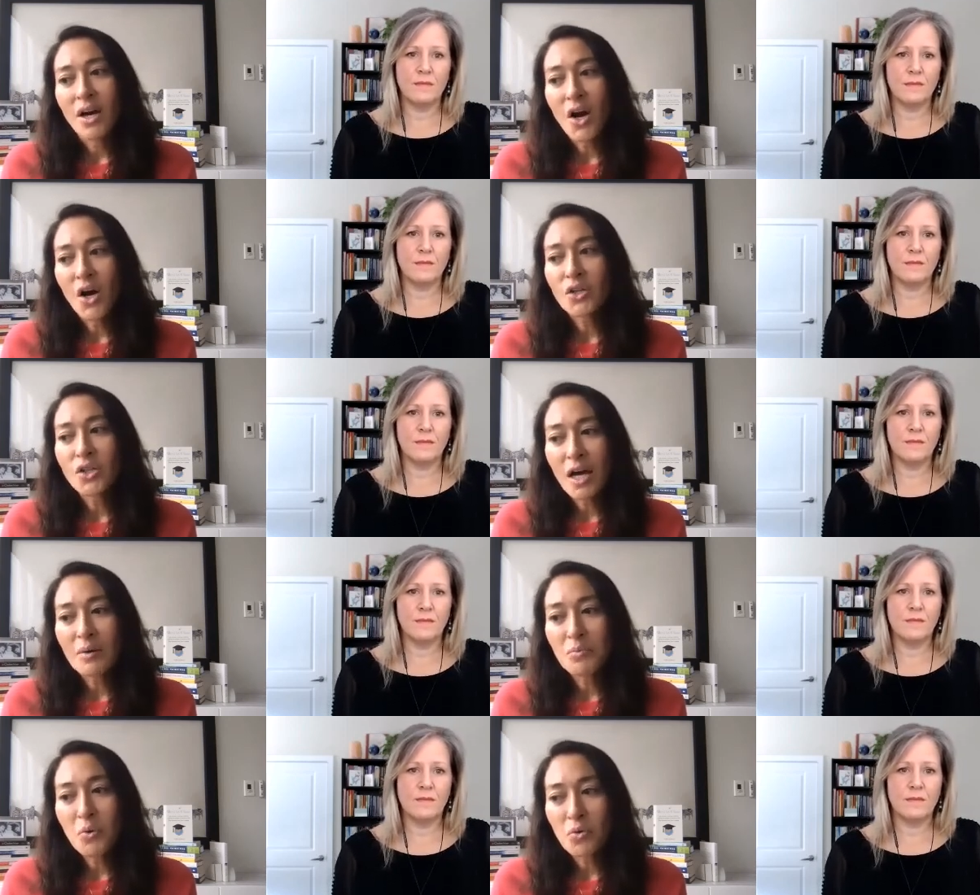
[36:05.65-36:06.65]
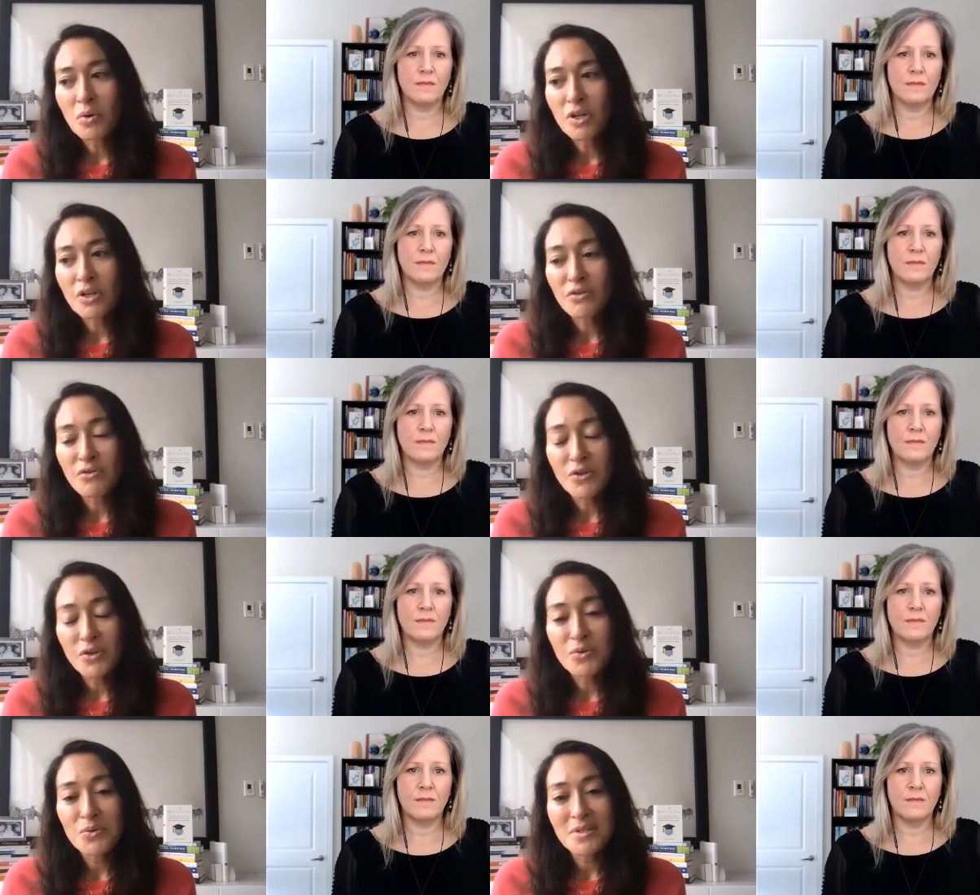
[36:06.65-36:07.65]
Speaker 1: are a lot more
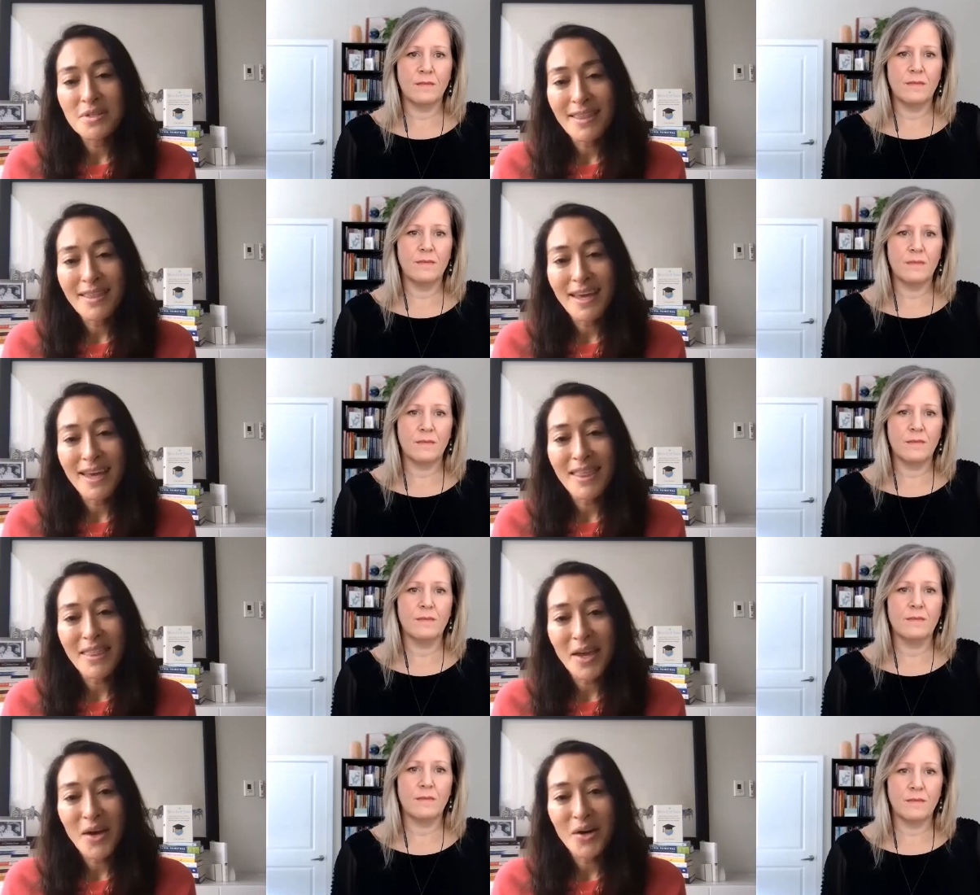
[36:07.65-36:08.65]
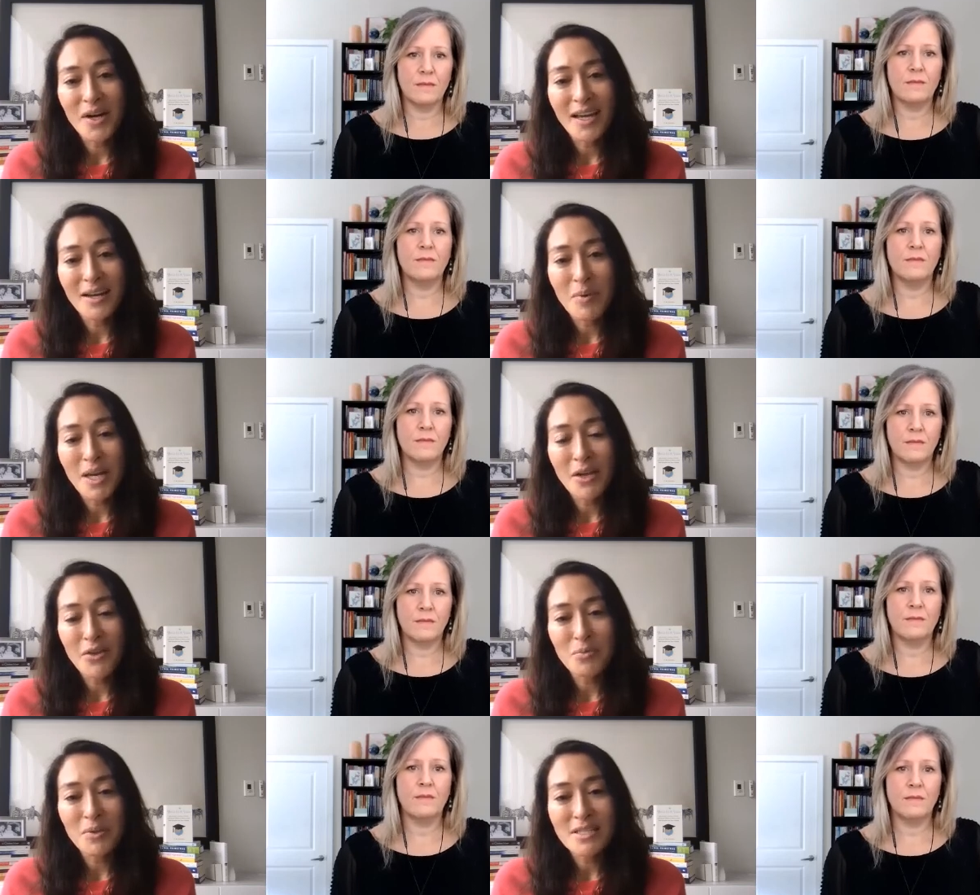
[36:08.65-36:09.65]
confused, I think, than they are in many other
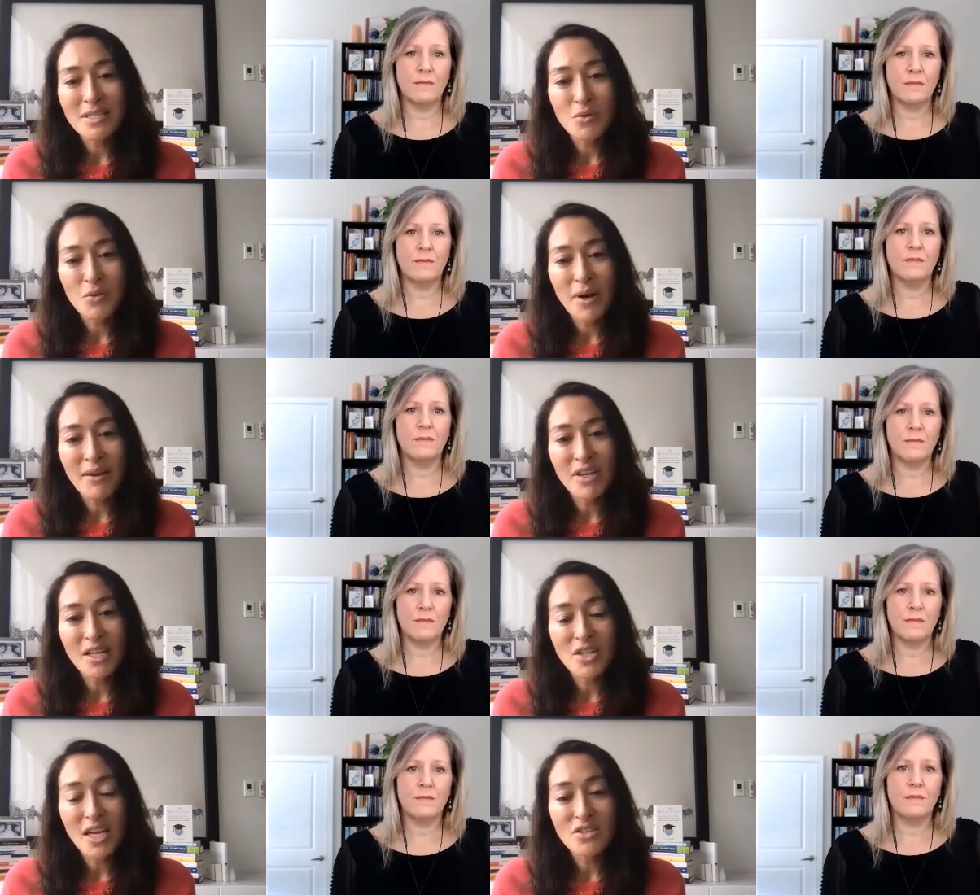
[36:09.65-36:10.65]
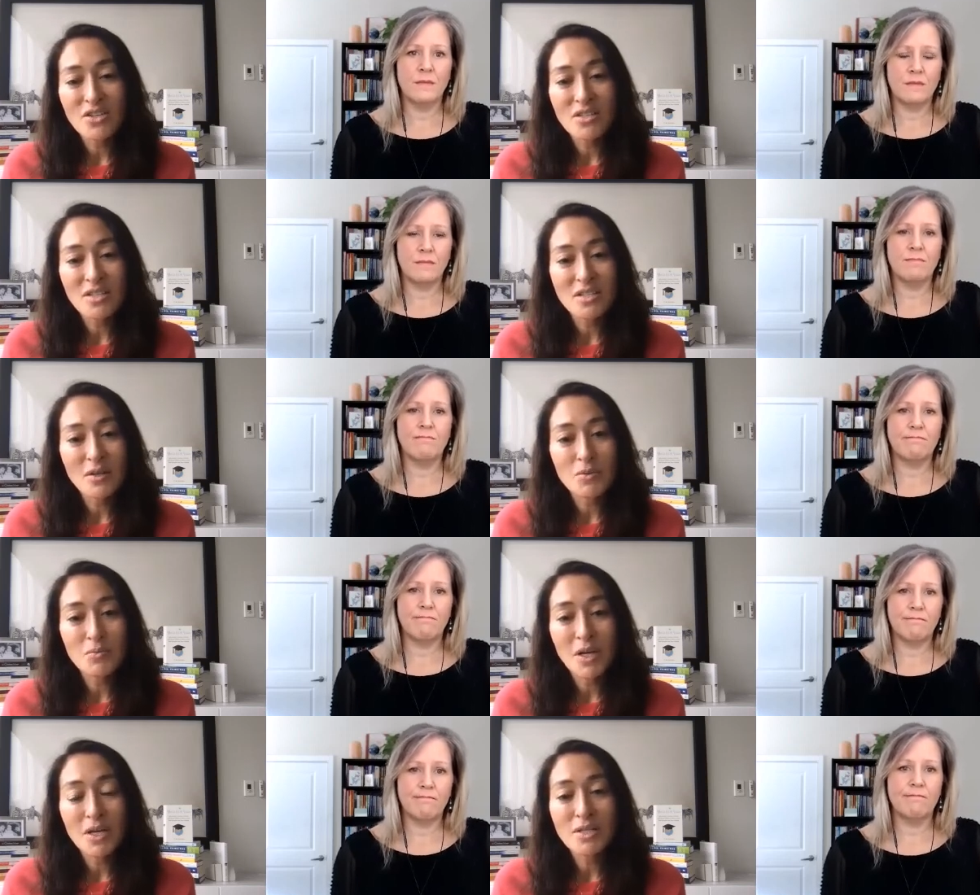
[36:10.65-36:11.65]
places with thriving education systems
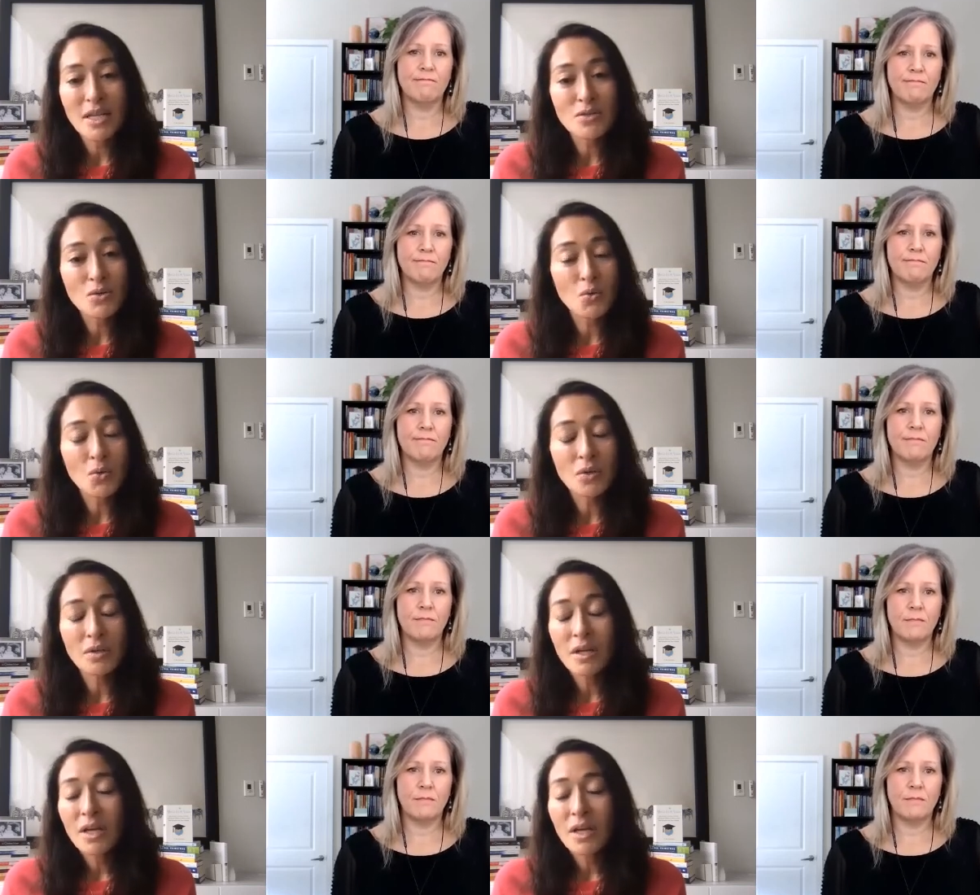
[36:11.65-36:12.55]
because that school